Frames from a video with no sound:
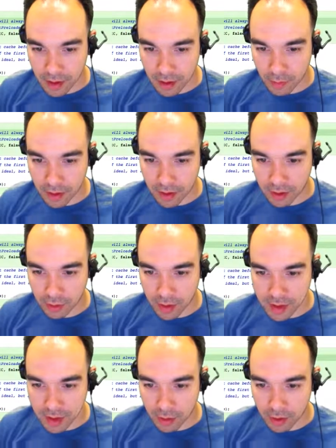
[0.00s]
and we can
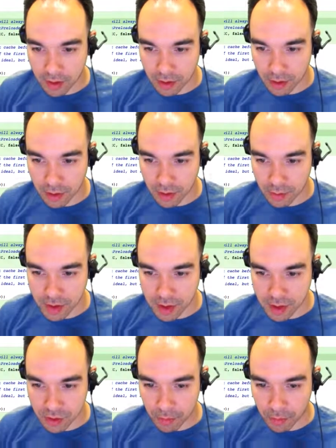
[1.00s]
increase the window in which
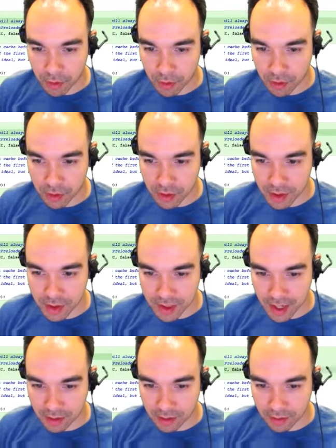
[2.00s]
the script preloader is
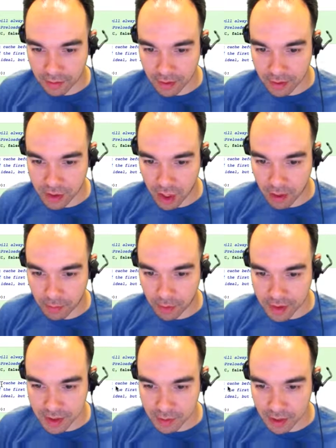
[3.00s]
active. In the child
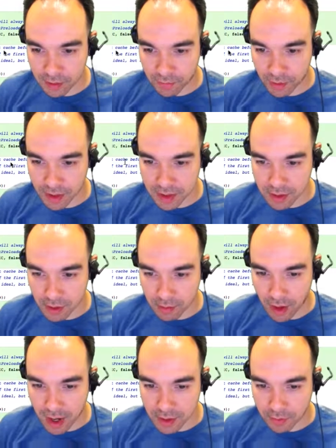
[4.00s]
process, we need to freeze the script
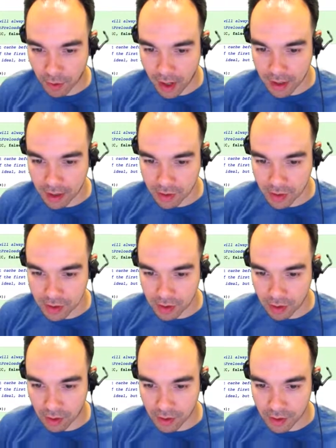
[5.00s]
cache for any untrusted
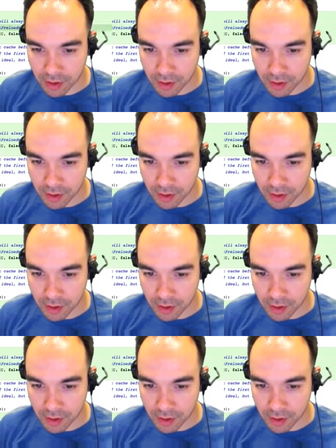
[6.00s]
code.